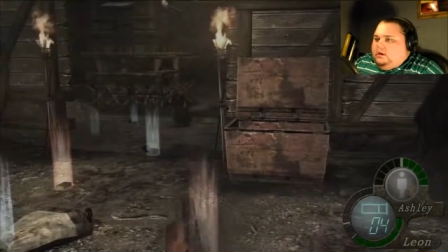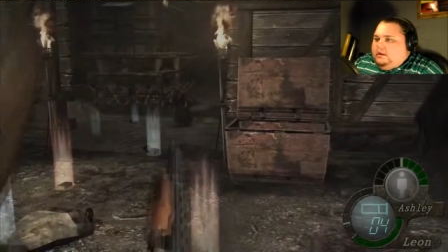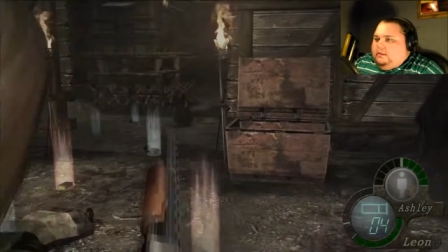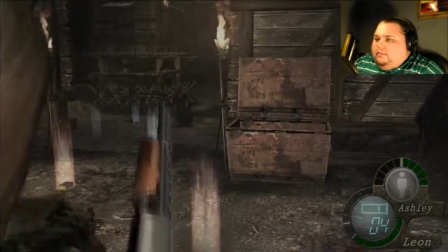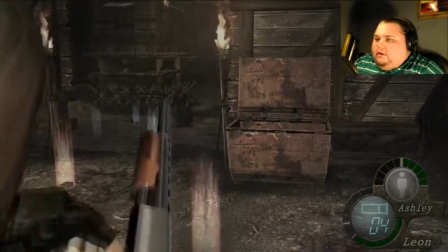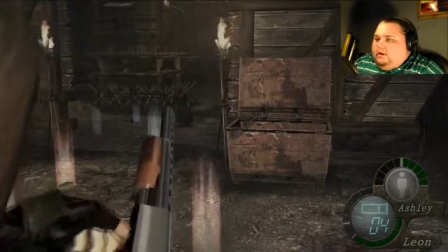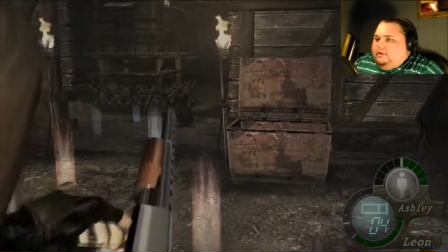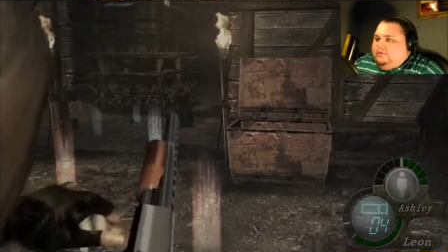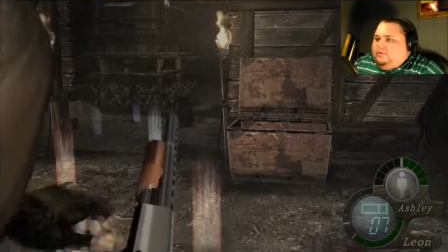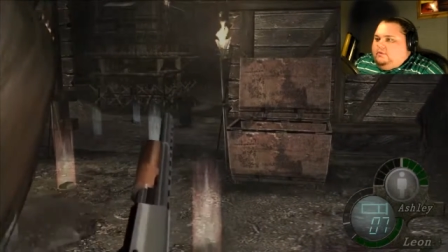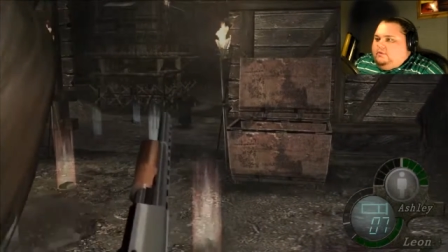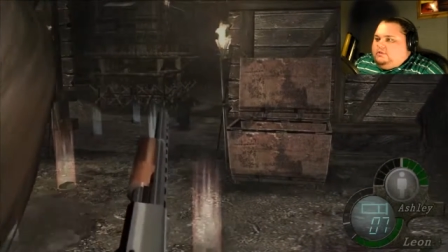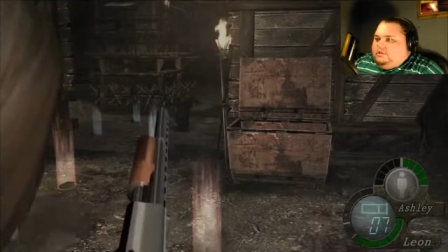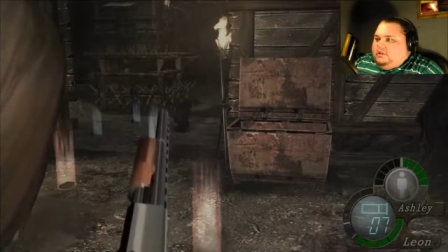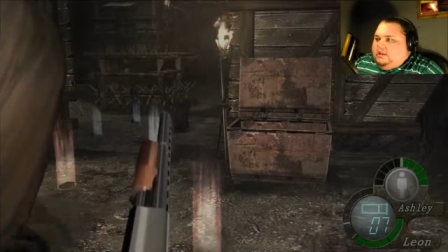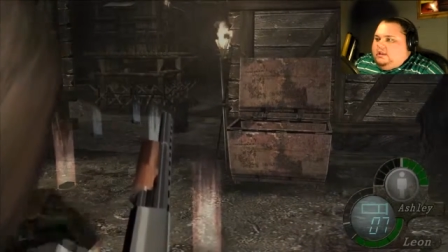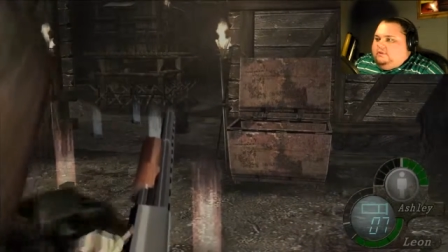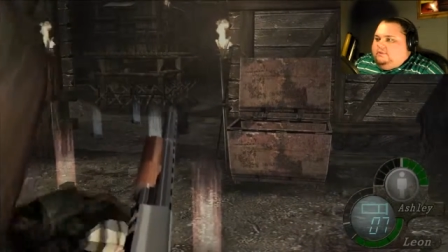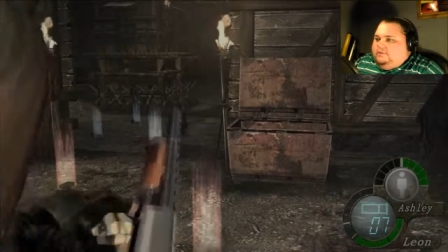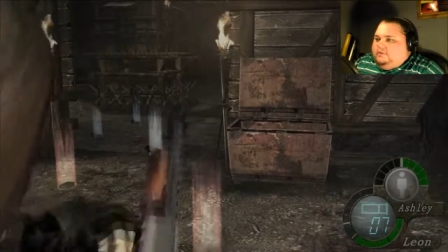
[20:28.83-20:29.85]
Come on, who's
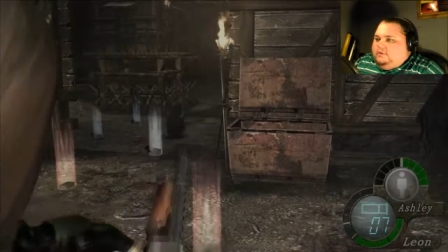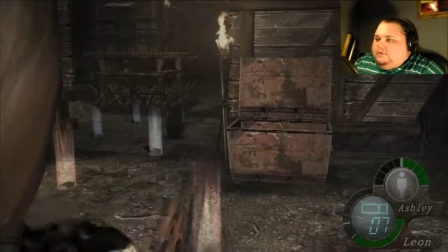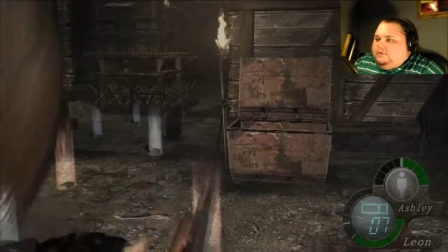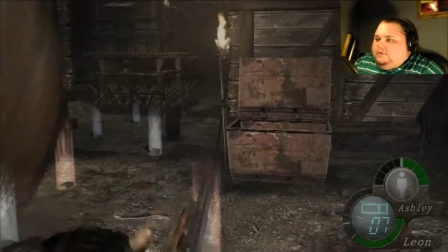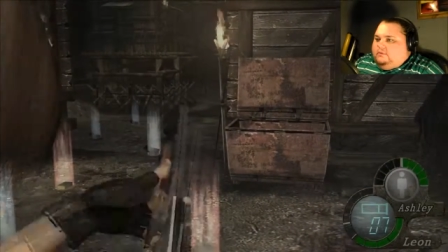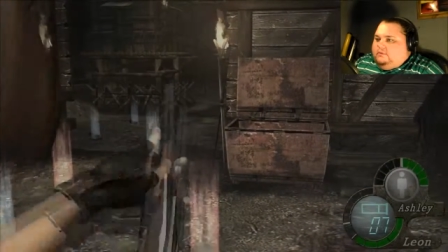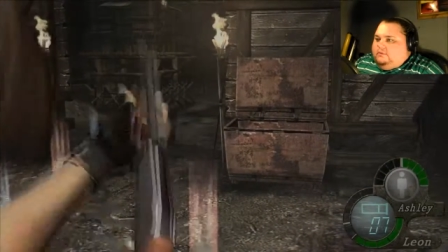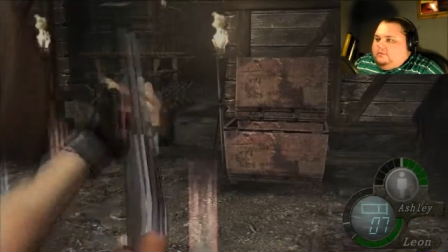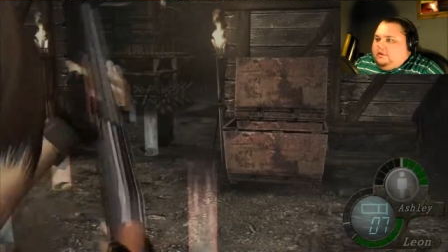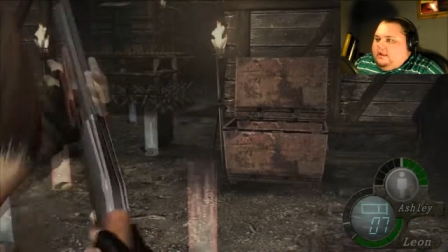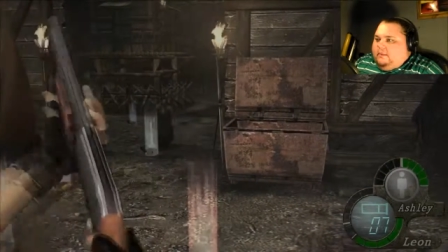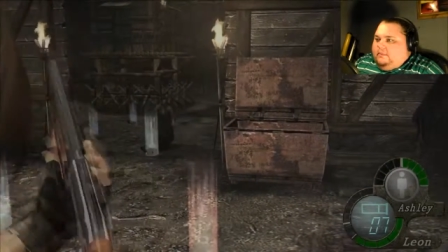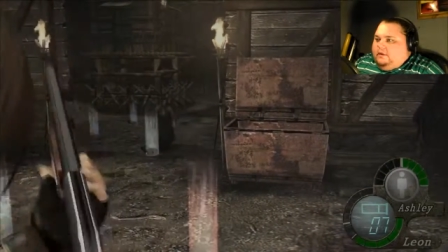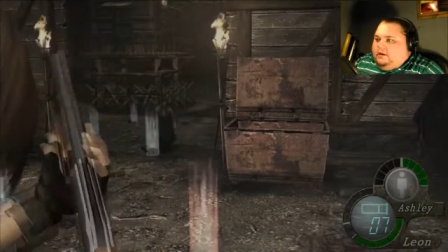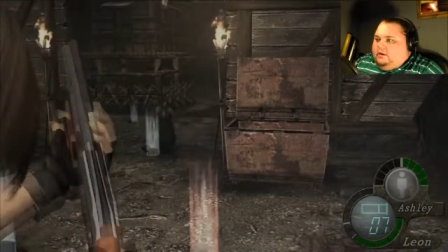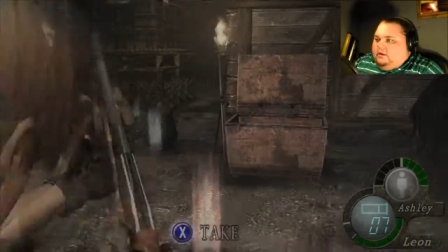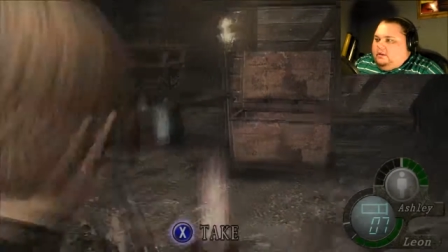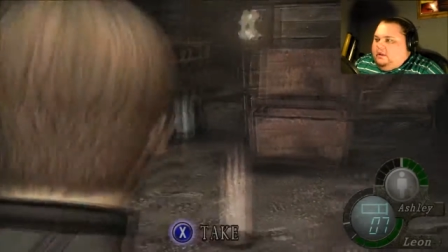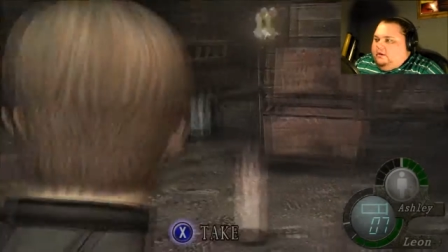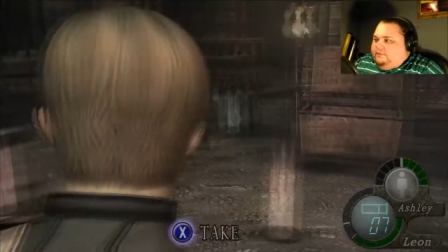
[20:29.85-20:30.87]
left? How many
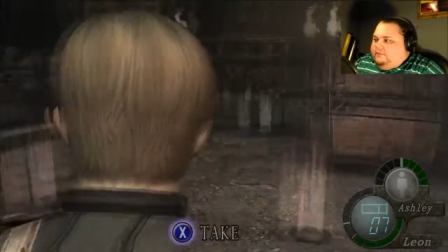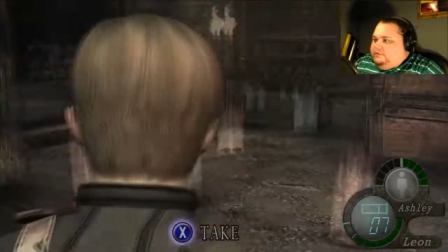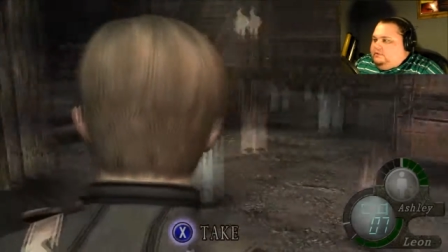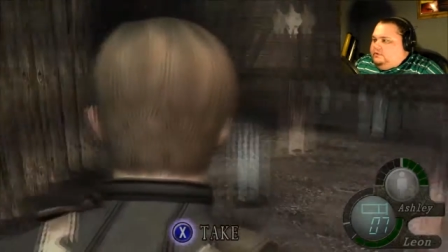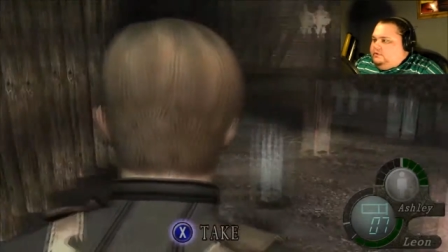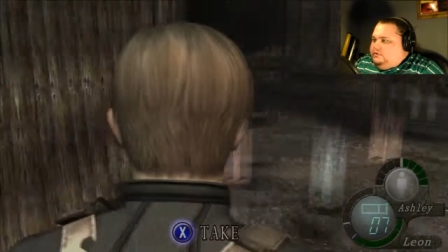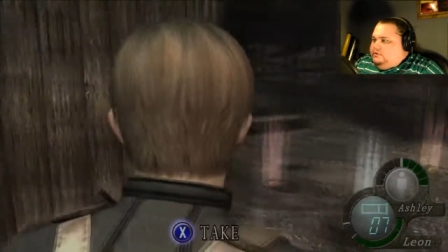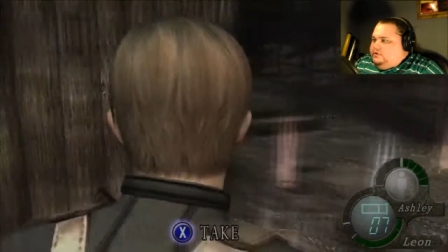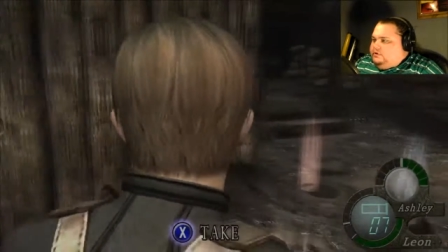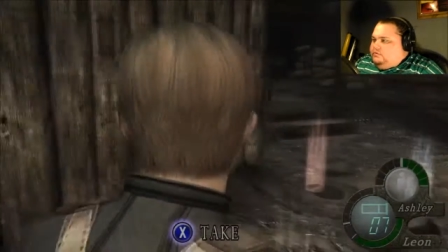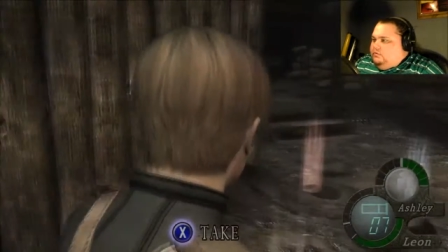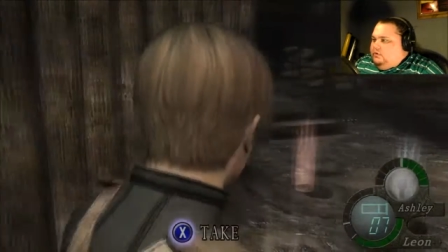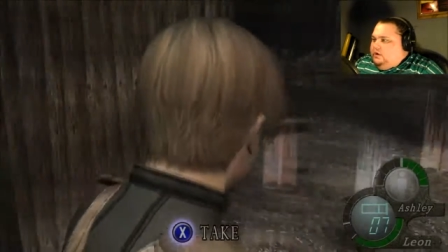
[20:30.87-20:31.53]
are left? Just